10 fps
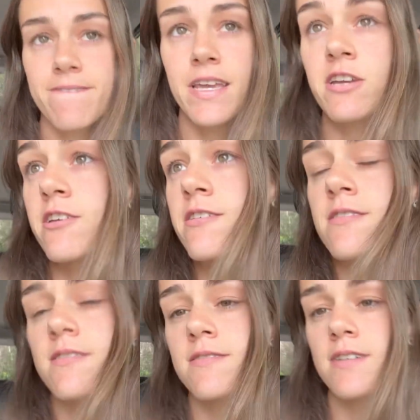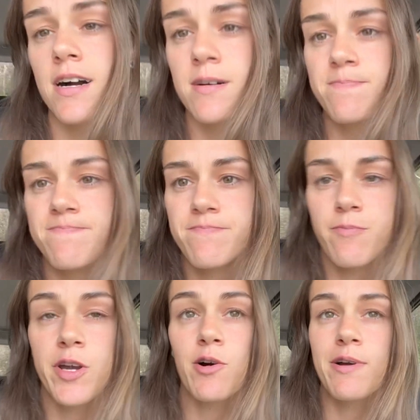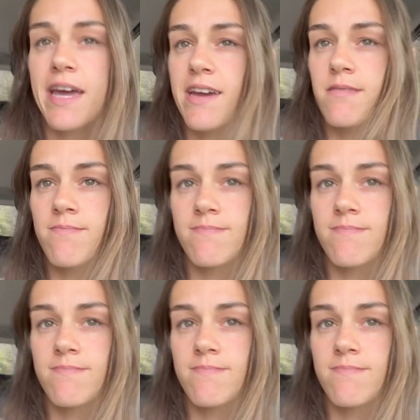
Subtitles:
Thank you. We all can.